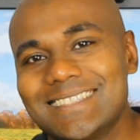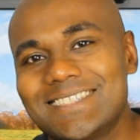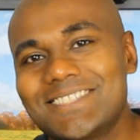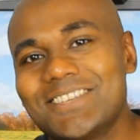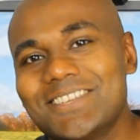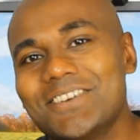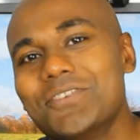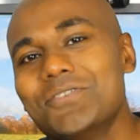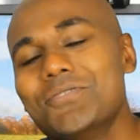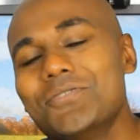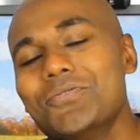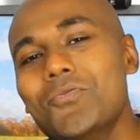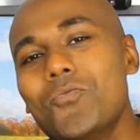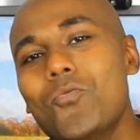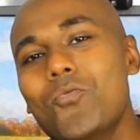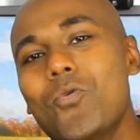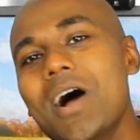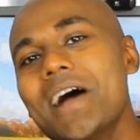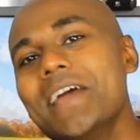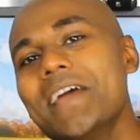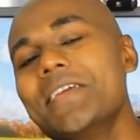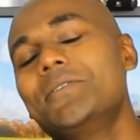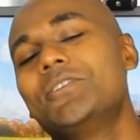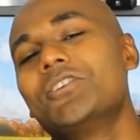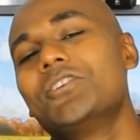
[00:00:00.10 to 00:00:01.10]
So
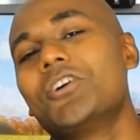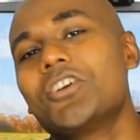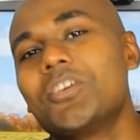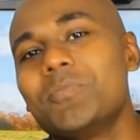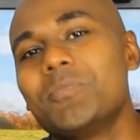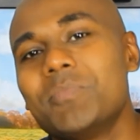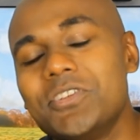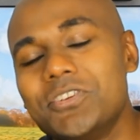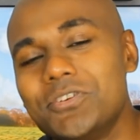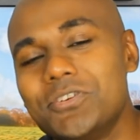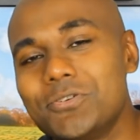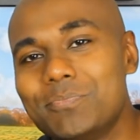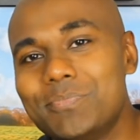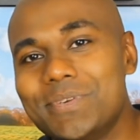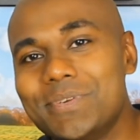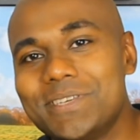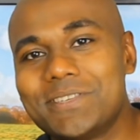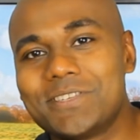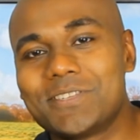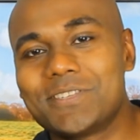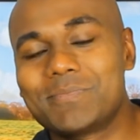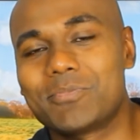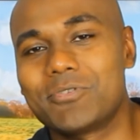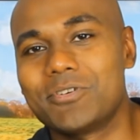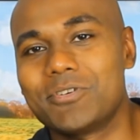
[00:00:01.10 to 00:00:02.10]
why document your
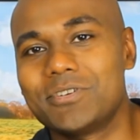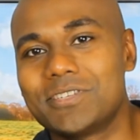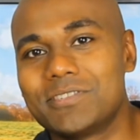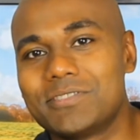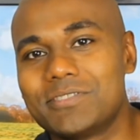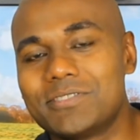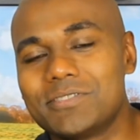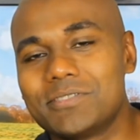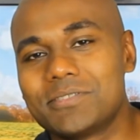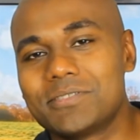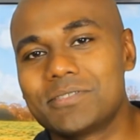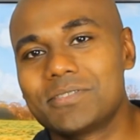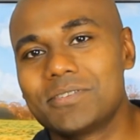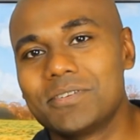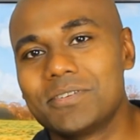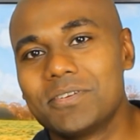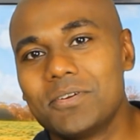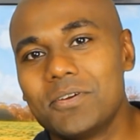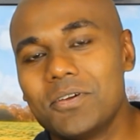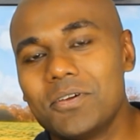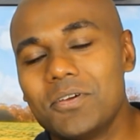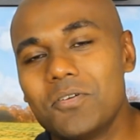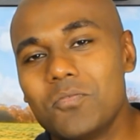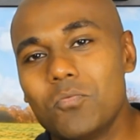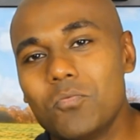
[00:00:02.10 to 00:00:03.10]
business processes?
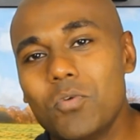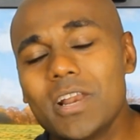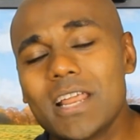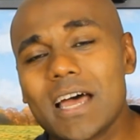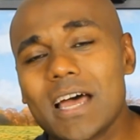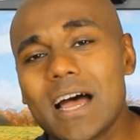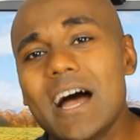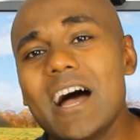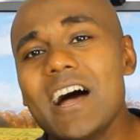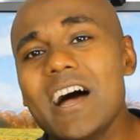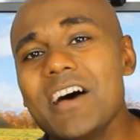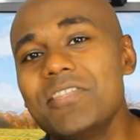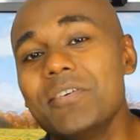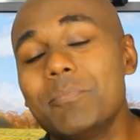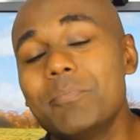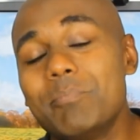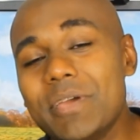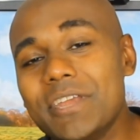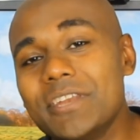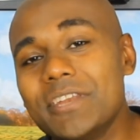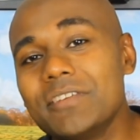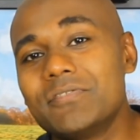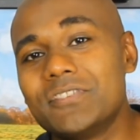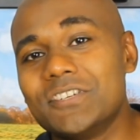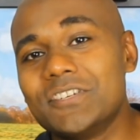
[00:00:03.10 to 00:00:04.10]
What are the
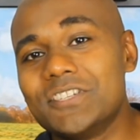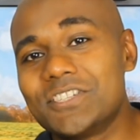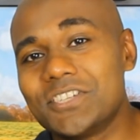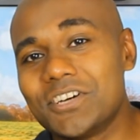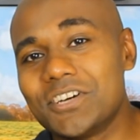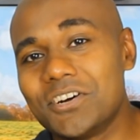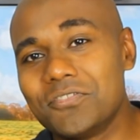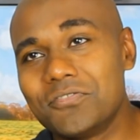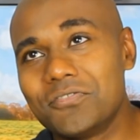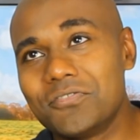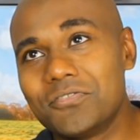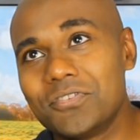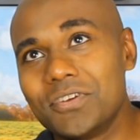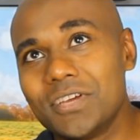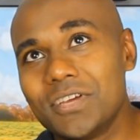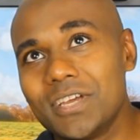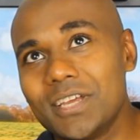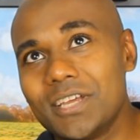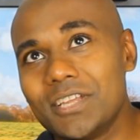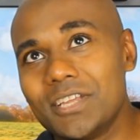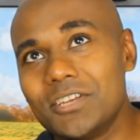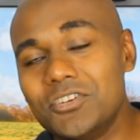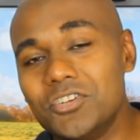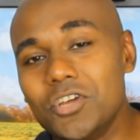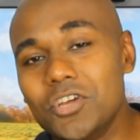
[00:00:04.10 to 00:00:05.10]
benefits of
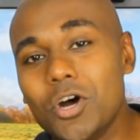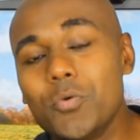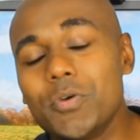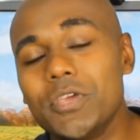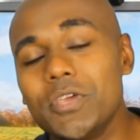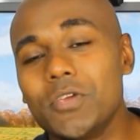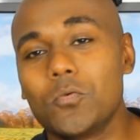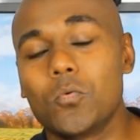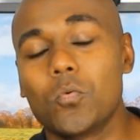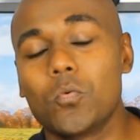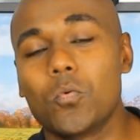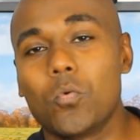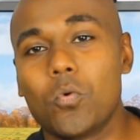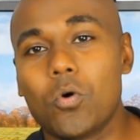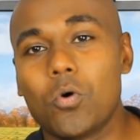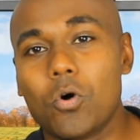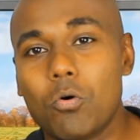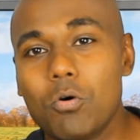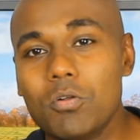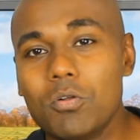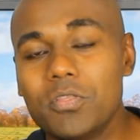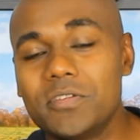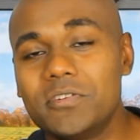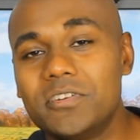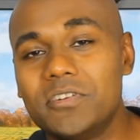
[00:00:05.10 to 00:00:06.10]
knowing
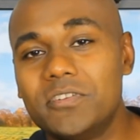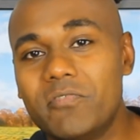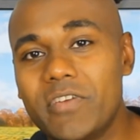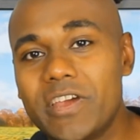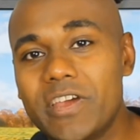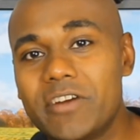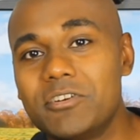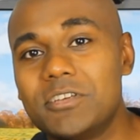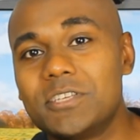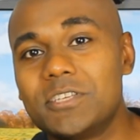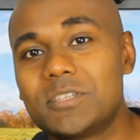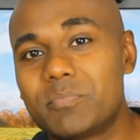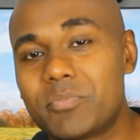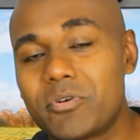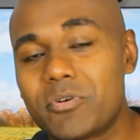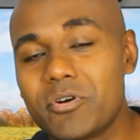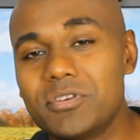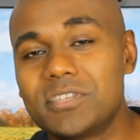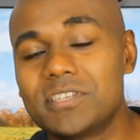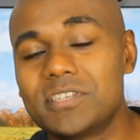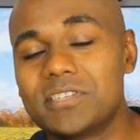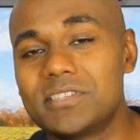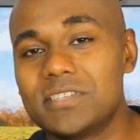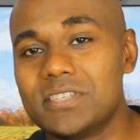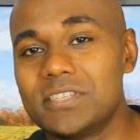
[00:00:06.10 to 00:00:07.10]
all the various
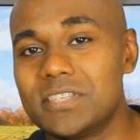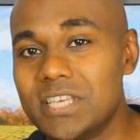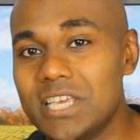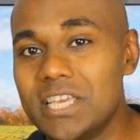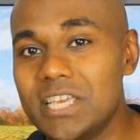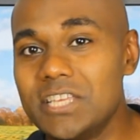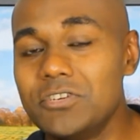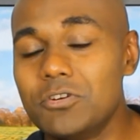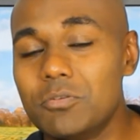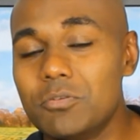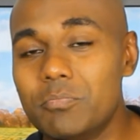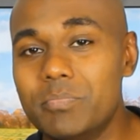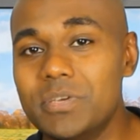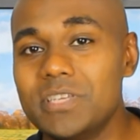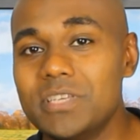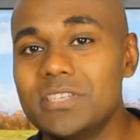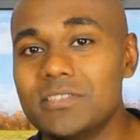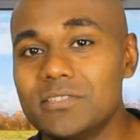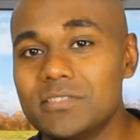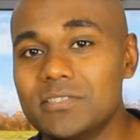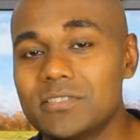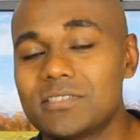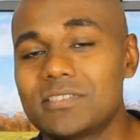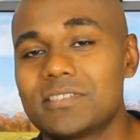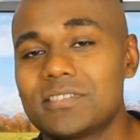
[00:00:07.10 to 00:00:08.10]
processes in your
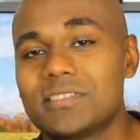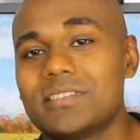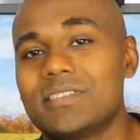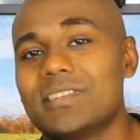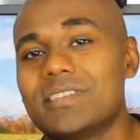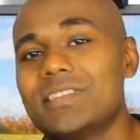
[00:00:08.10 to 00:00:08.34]
business?